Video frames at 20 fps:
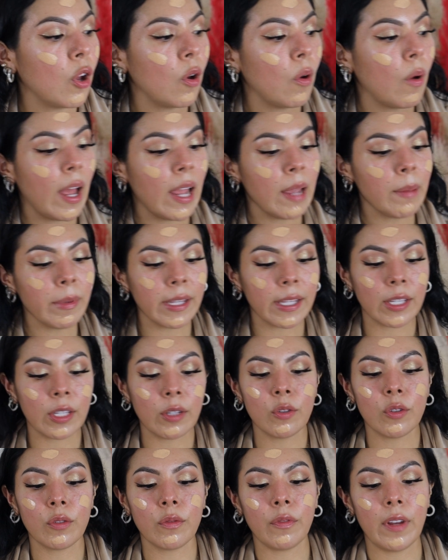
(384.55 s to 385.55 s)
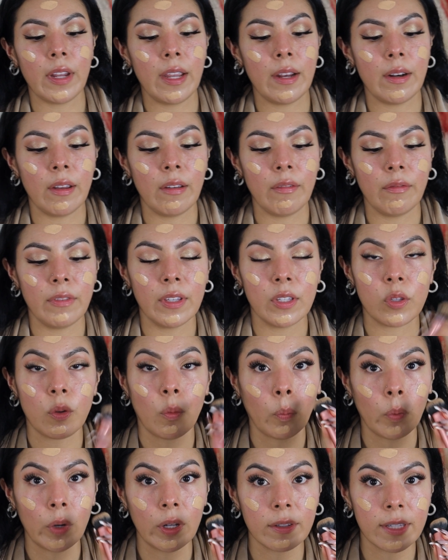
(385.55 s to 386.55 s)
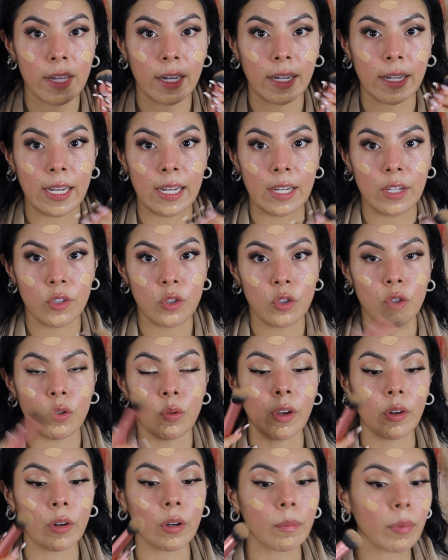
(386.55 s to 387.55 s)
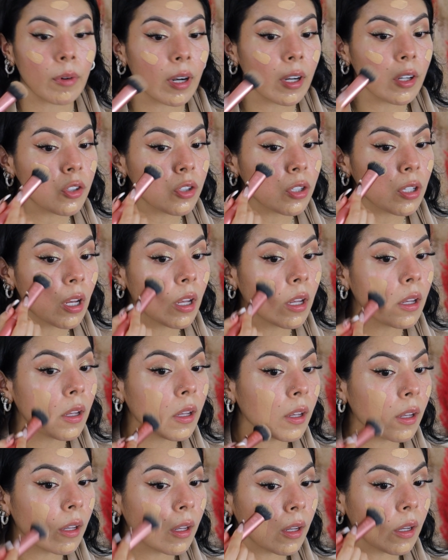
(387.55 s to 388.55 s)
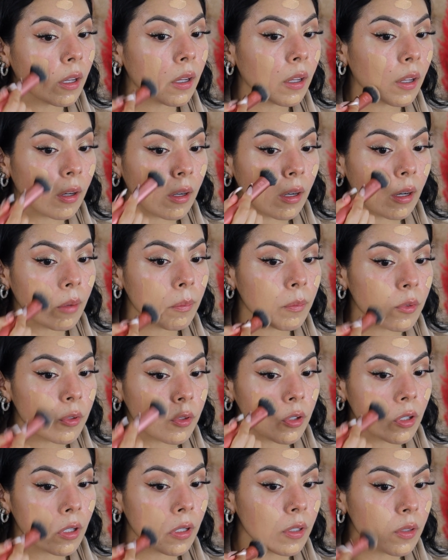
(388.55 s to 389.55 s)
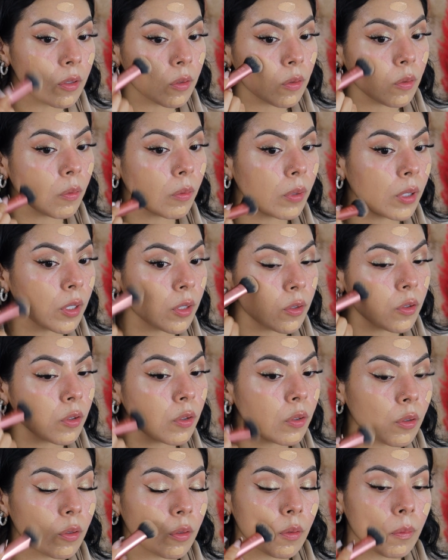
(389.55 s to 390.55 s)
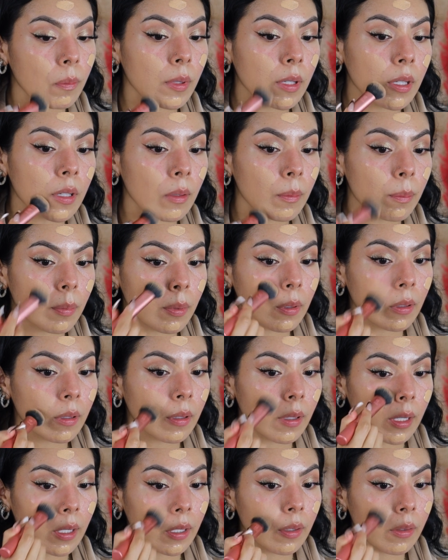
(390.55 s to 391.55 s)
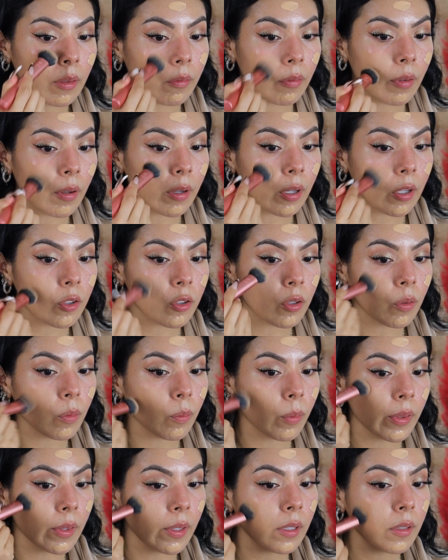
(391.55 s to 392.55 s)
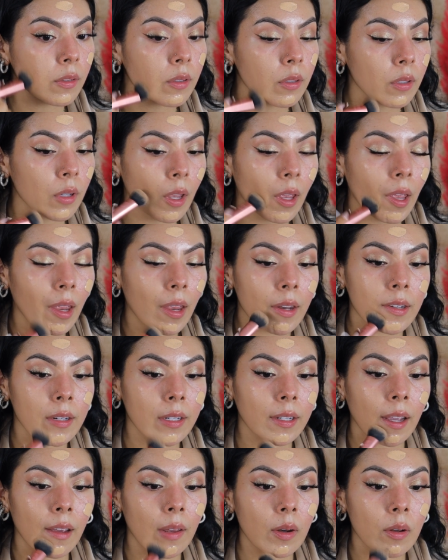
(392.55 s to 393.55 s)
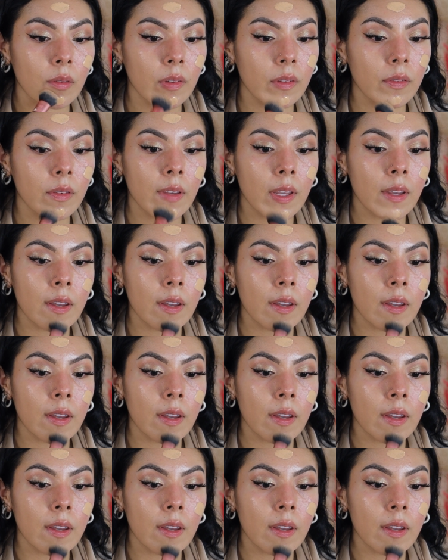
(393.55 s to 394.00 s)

I'm a huge fan of this Real Techniques 200 brush and I'm just going to be applying the foundation with it to kind of